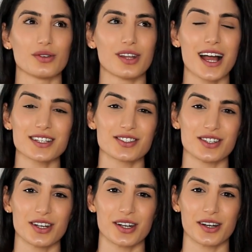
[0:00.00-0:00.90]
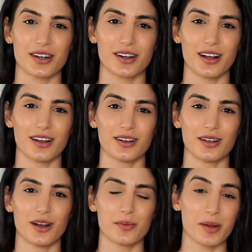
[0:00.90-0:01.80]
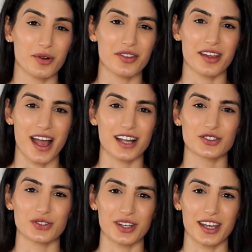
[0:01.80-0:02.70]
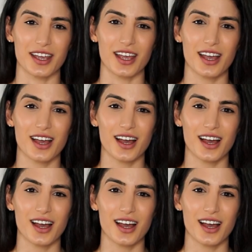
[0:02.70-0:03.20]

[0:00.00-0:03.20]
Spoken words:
last year, on my birthday actually,